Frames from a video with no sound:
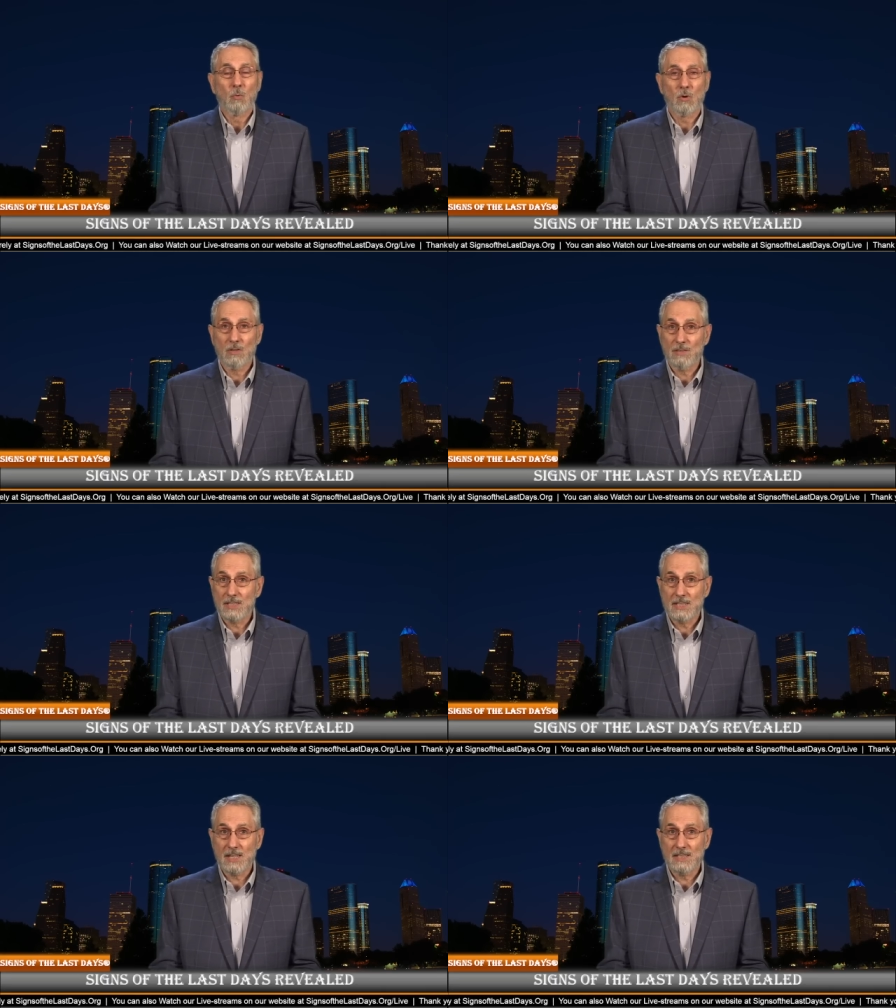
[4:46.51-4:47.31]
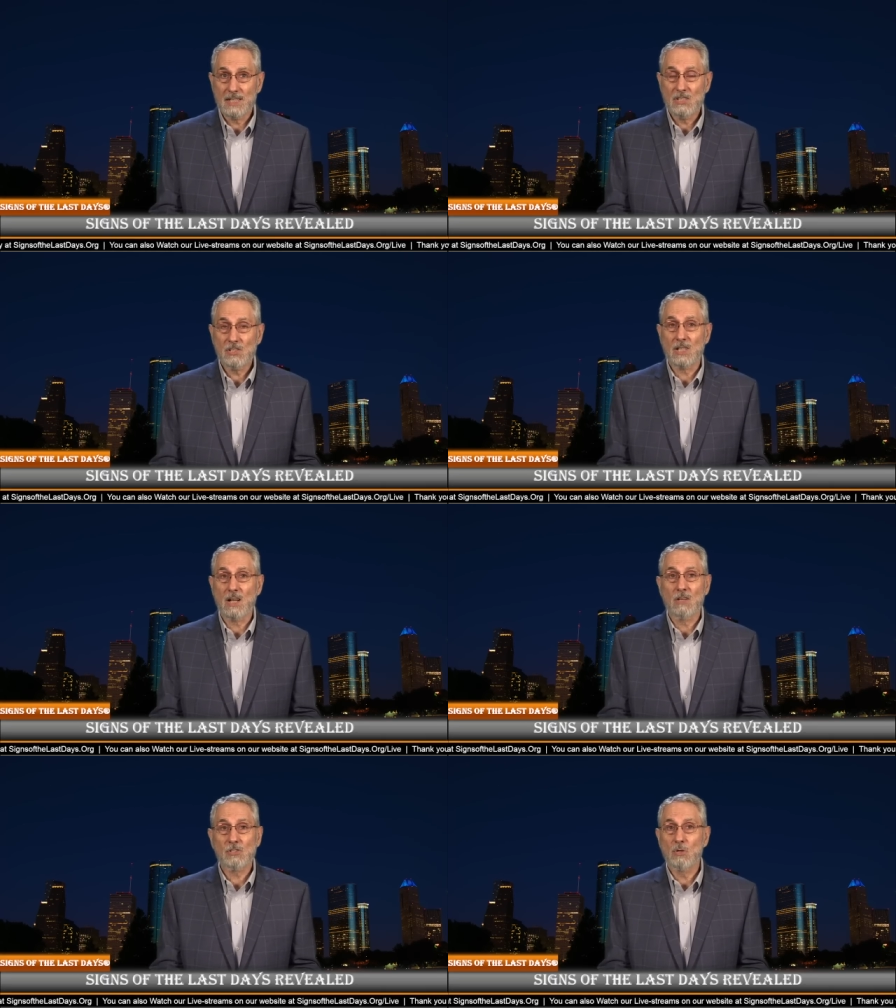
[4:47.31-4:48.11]
where the attendees had
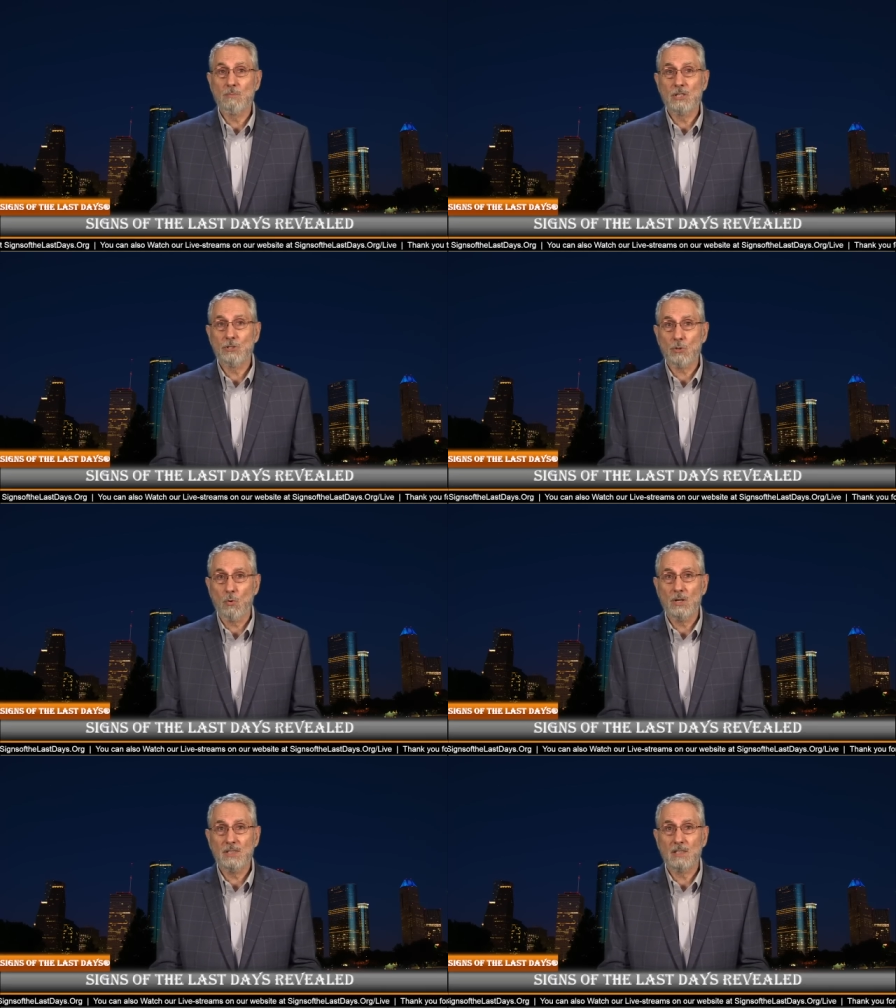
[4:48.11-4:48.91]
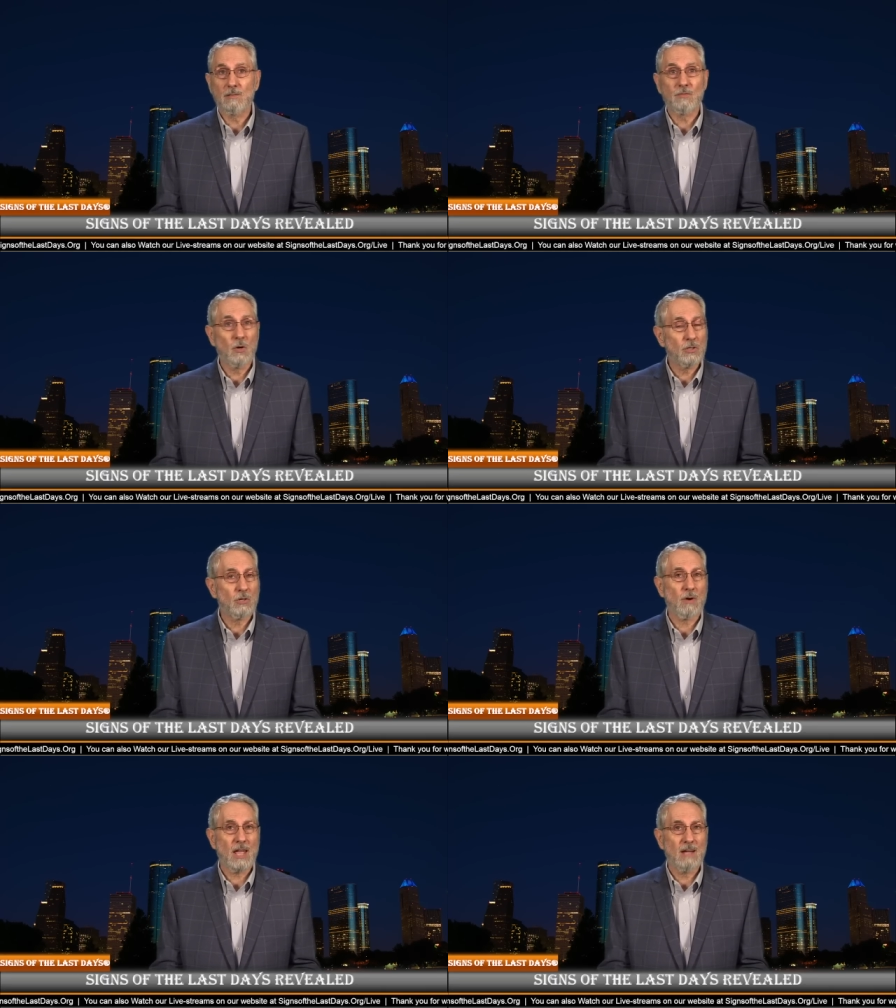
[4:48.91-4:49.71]
also been joined and
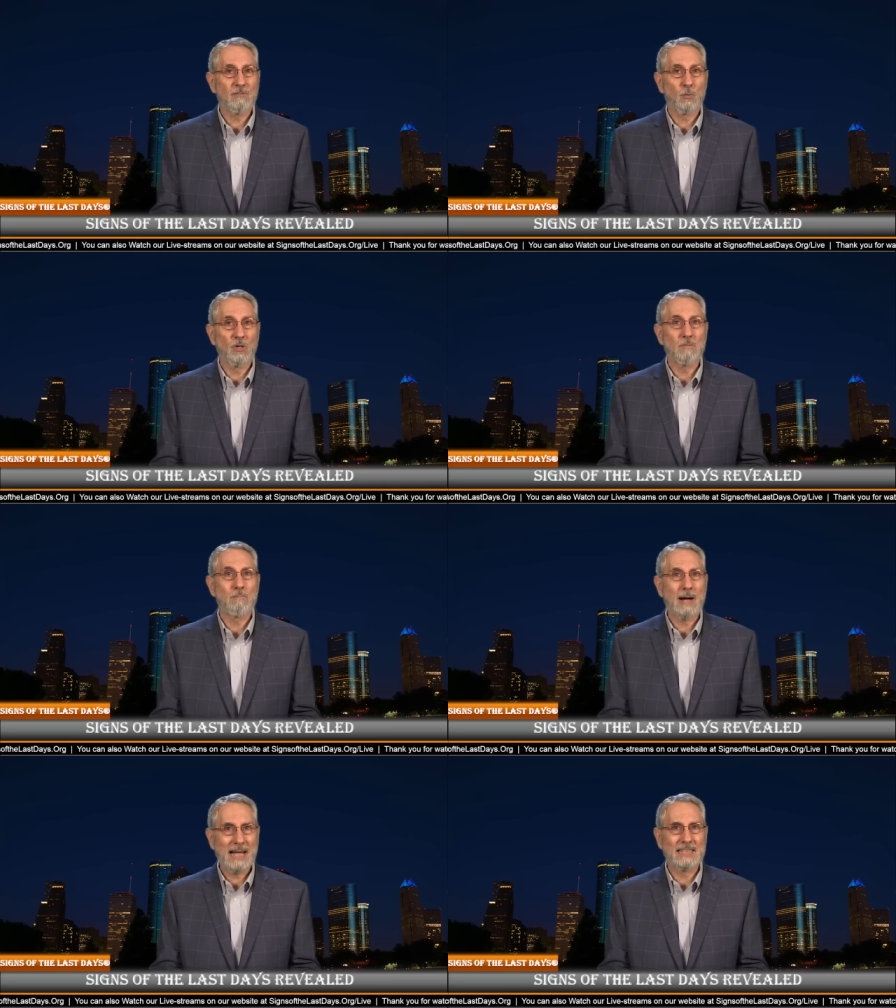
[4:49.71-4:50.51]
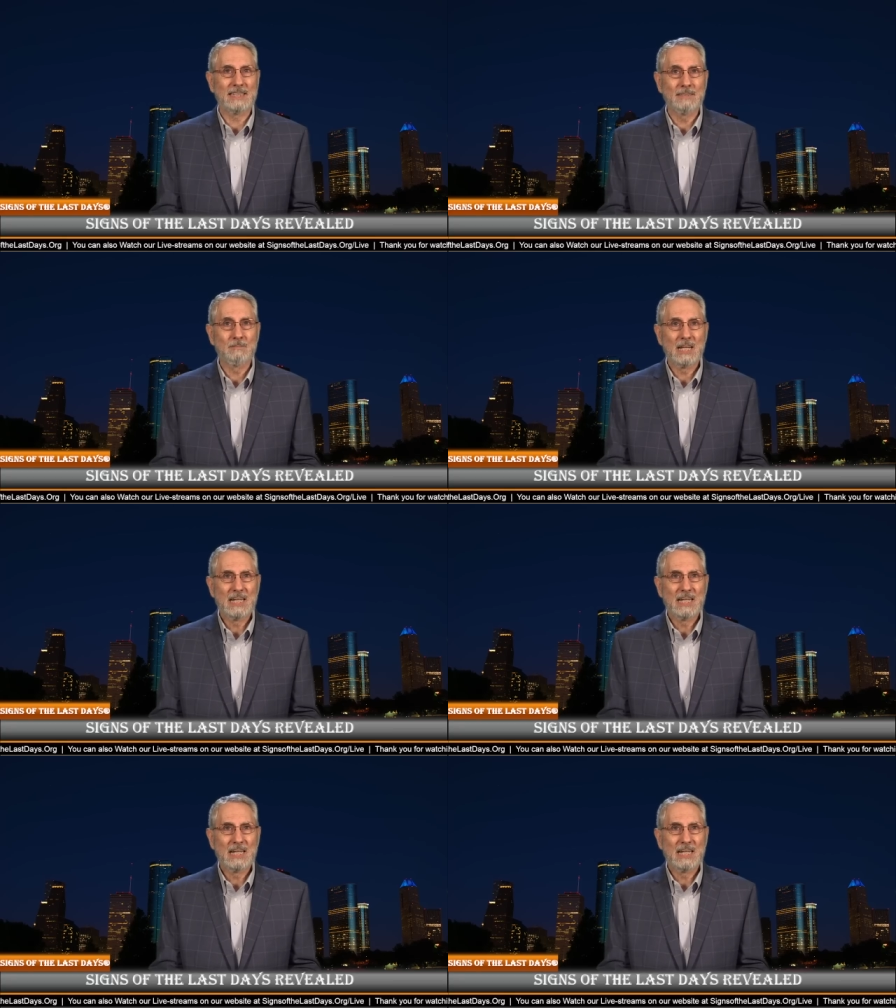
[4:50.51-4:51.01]
photographed with Biden,